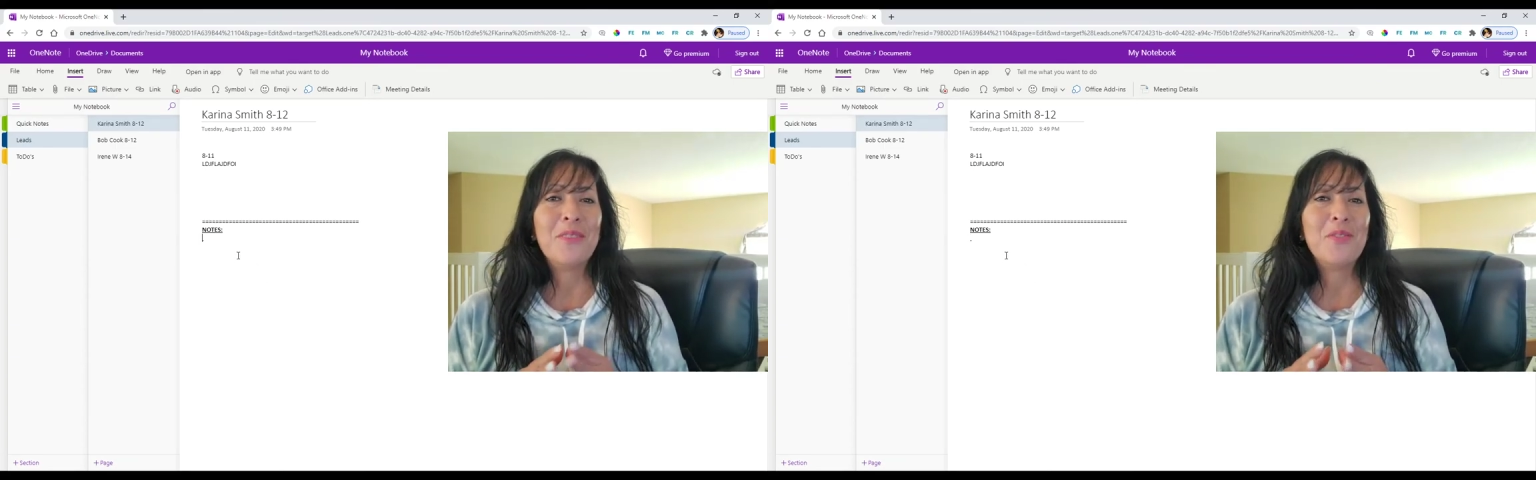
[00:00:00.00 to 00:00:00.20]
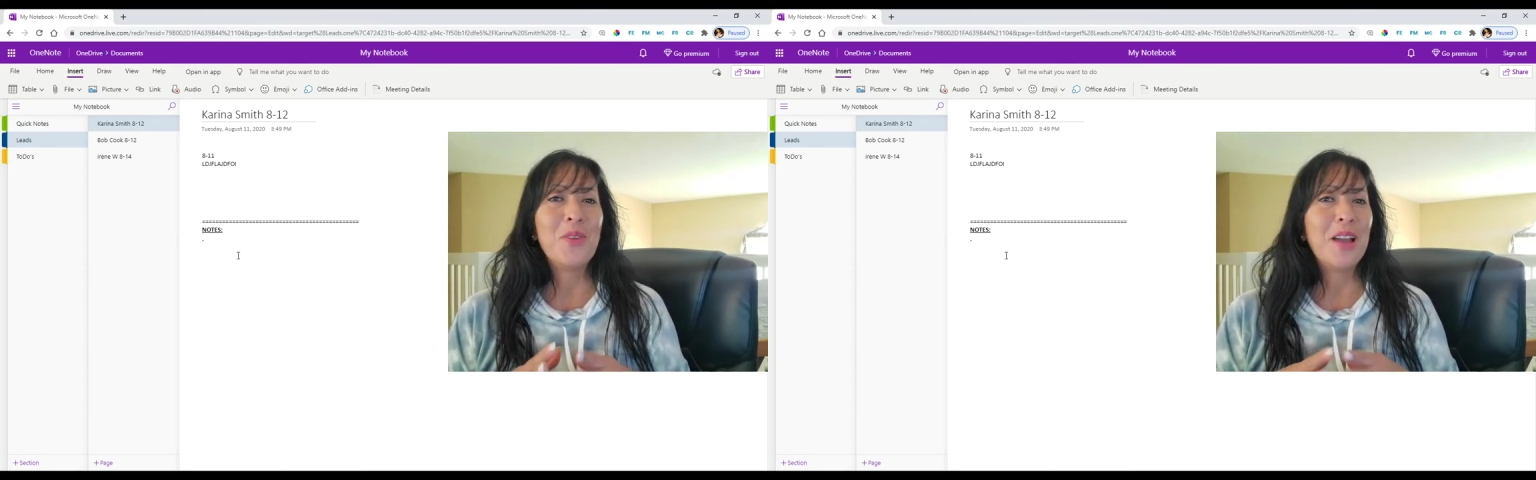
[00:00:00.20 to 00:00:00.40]

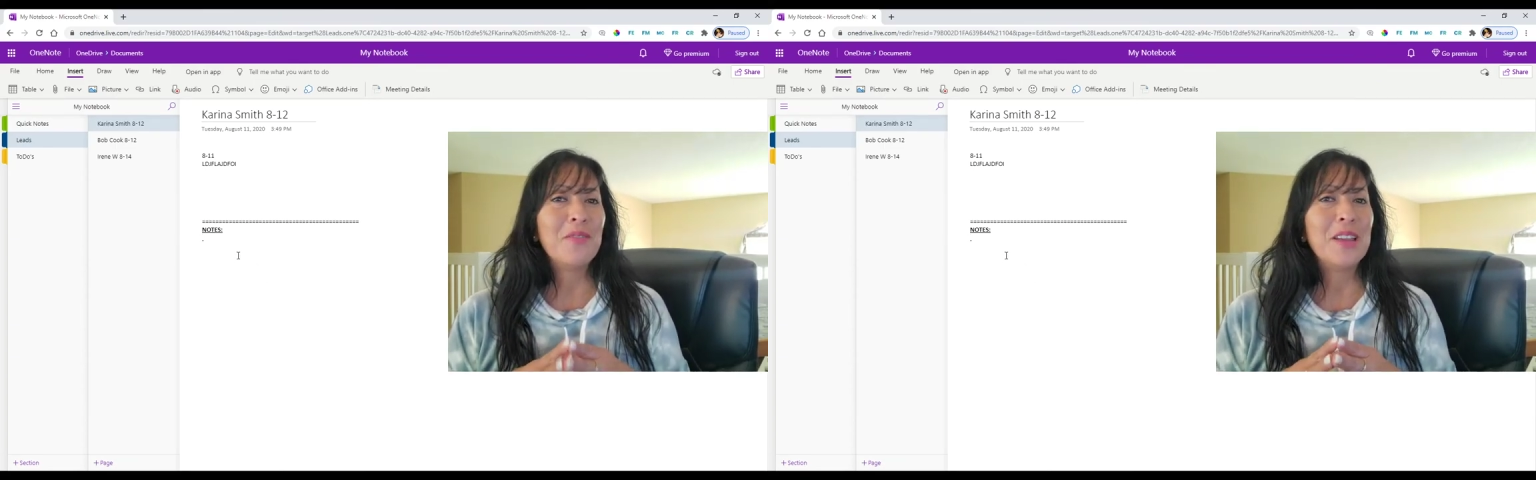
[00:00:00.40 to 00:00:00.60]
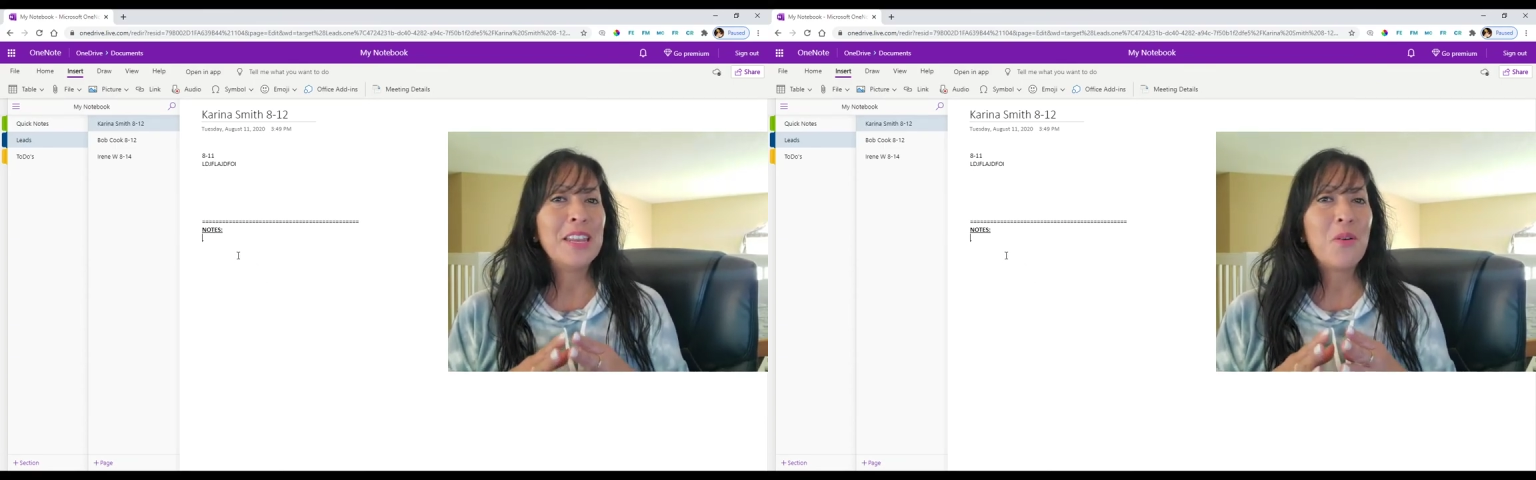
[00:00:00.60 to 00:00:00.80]
if you have
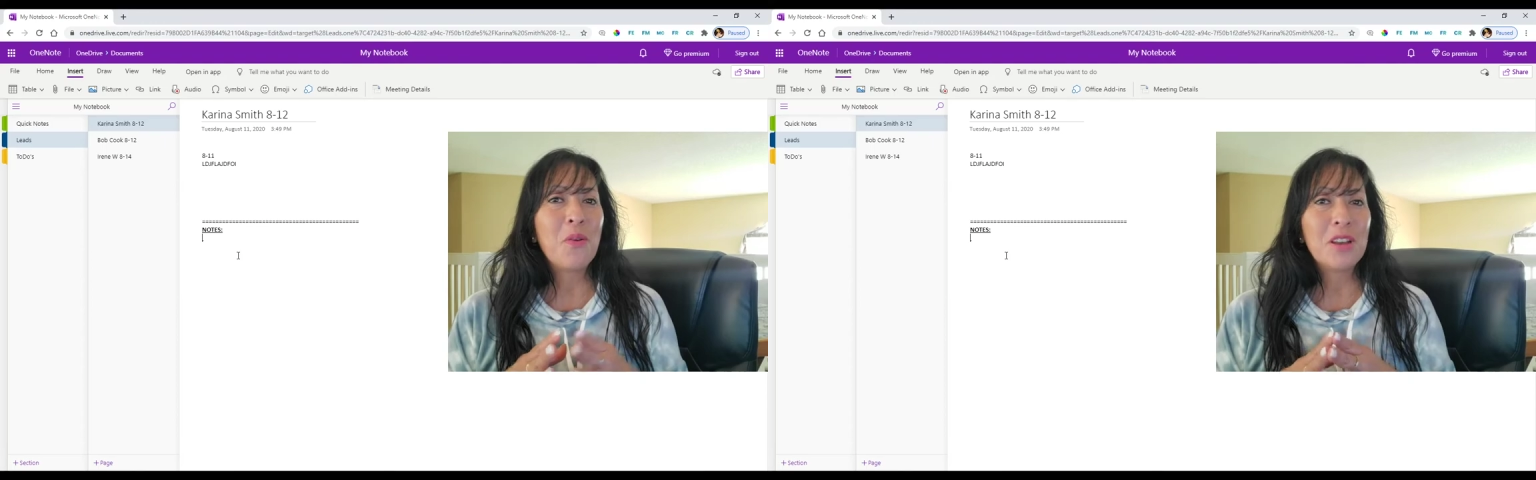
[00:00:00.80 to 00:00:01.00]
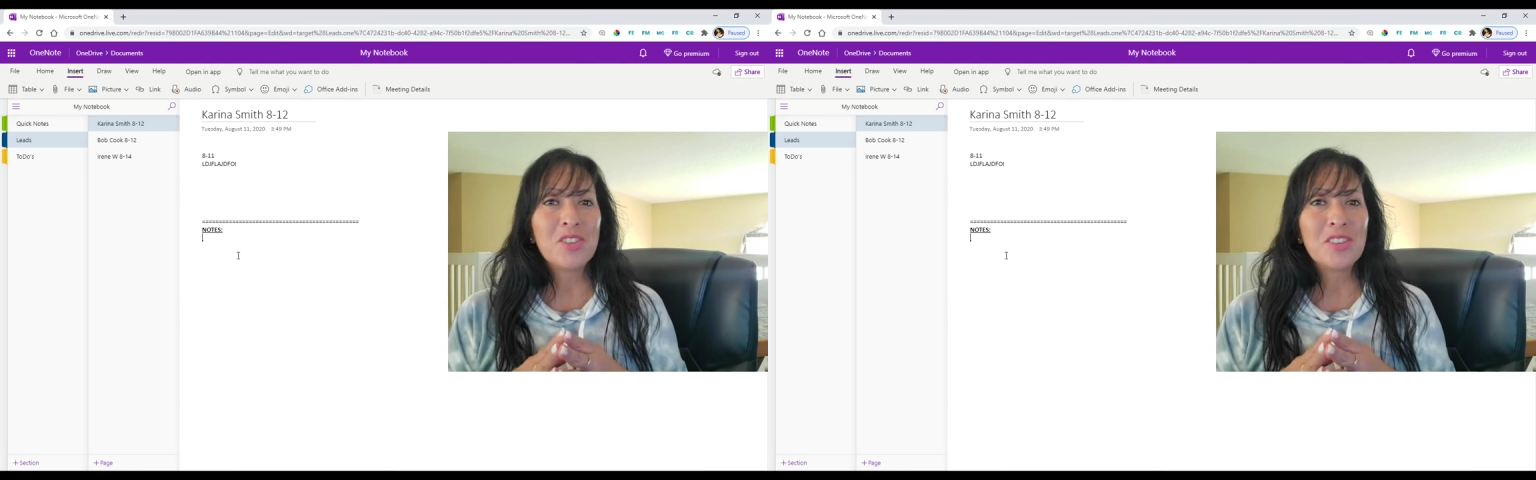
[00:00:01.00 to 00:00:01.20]
any
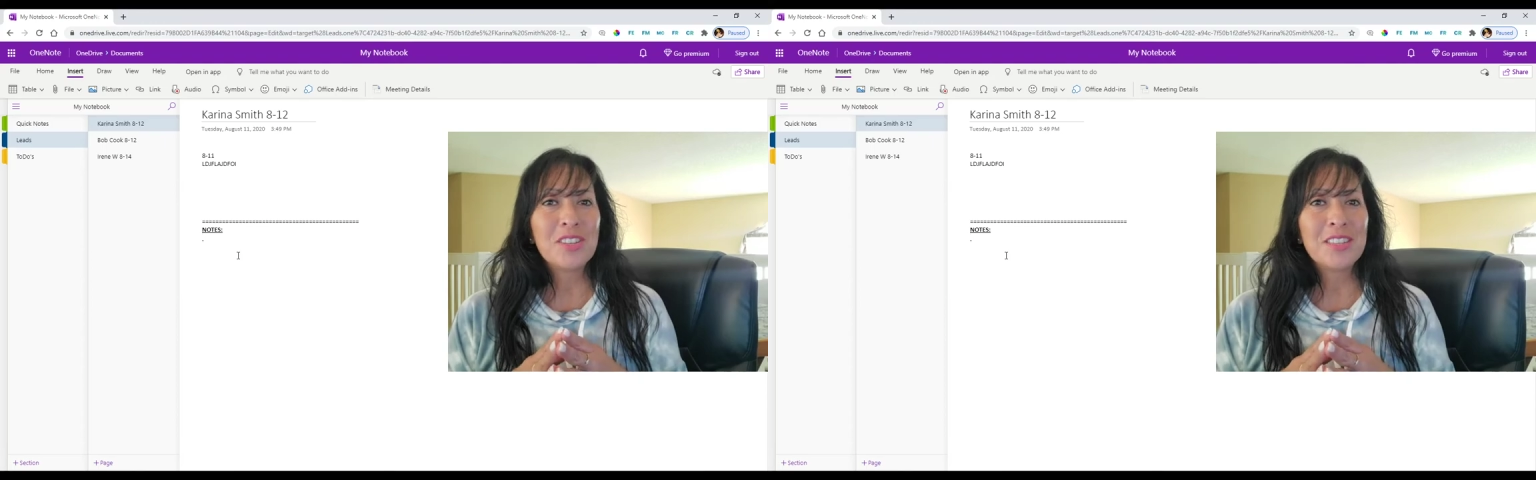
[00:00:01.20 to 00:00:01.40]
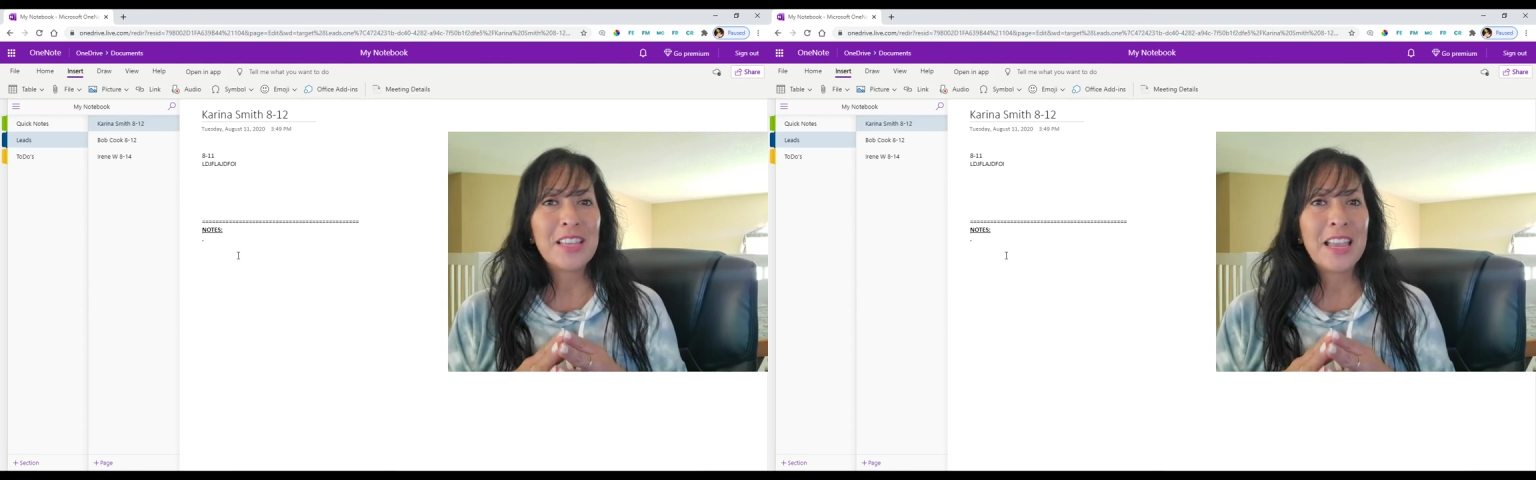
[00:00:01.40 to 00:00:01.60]
questions